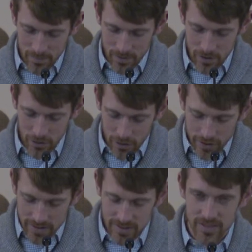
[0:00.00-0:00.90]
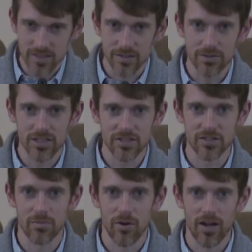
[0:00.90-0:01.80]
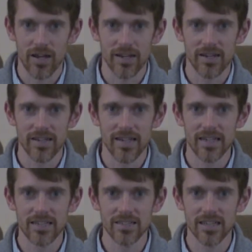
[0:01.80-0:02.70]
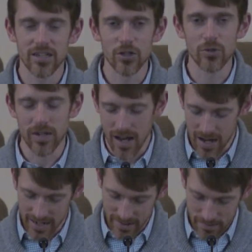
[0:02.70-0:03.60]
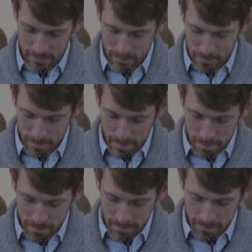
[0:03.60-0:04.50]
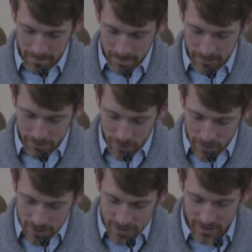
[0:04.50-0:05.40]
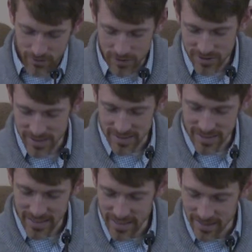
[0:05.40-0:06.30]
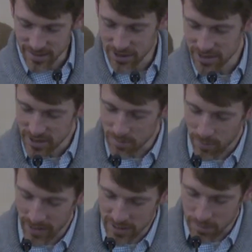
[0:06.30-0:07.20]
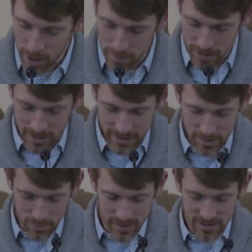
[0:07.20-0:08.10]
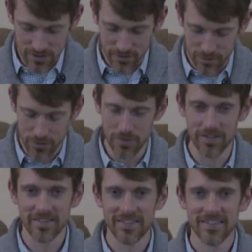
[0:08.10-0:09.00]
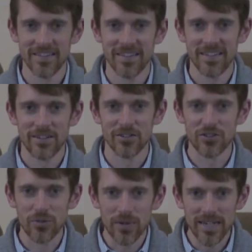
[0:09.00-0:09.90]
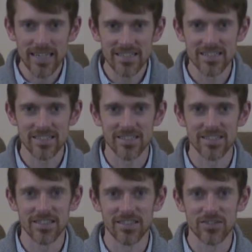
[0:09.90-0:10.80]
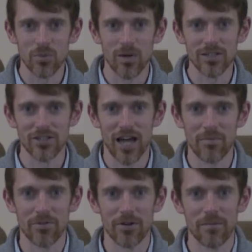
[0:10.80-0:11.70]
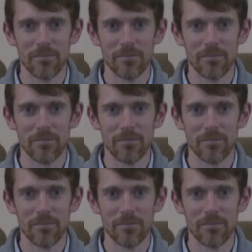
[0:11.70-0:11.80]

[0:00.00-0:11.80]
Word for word: The third instance of Jesus praying is in Luke 9. First, in verse 16, Jesus prays publicly to bless the food. There's three instances in this one chapter.